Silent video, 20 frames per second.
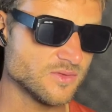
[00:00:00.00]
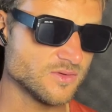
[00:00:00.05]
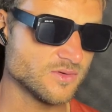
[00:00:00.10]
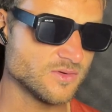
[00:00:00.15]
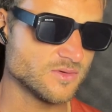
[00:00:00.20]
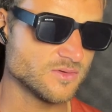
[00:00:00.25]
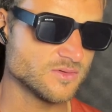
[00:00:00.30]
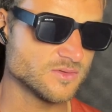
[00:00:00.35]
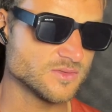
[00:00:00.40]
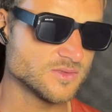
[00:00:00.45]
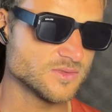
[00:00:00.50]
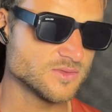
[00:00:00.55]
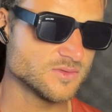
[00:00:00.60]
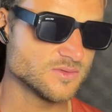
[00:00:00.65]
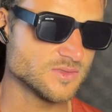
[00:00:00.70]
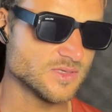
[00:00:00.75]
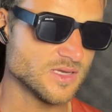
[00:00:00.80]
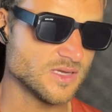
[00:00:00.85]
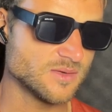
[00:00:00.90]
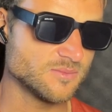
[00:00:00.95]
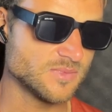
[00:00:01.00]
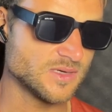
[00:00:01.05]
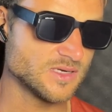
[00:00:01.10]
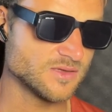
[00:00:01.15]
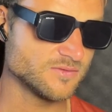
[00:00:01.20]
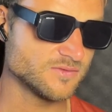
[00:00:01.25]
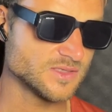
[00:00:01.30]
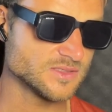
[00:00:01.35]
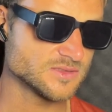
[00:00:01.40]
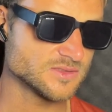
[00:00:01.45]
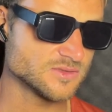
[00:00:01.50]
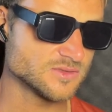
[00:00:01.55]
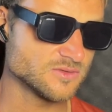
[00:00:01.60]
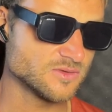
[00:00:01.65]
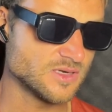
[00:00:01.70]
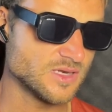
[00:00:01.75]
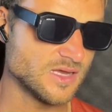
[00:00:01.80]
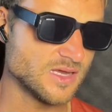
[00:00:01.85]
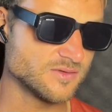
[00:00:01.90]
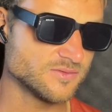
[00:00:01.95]
though you can manifest
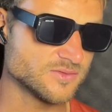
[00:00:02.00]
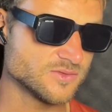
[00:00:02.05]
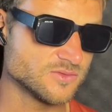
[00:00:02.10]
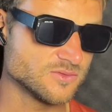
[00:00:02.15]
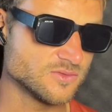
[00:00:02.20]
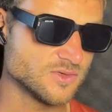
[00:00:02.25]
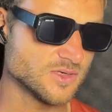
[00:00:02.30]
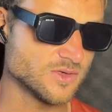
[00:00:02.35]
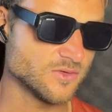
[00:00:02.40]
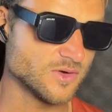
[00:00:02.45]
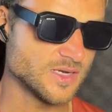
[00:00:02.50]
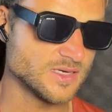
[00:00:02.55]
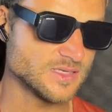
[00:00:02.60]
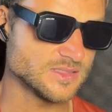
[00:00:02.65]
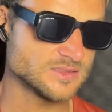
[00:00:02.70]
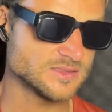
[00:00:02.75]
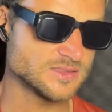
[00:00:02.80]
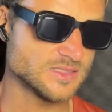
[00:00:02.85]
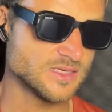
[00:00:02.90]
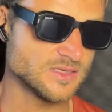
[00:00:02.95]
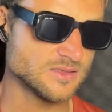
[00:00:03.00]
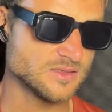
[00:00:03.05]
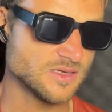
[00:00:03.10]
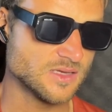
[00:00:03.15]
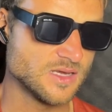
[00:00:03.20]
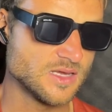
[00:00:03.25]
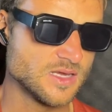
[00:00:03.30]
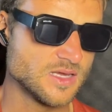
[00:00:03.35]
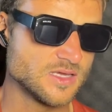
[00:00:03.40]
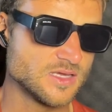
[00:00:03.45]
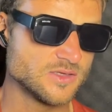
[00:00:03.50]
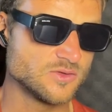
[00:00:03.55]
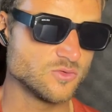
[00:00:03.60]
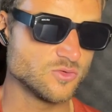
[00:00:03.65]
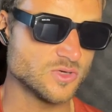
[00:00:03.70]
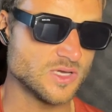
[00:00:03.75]
your life to a great extent, you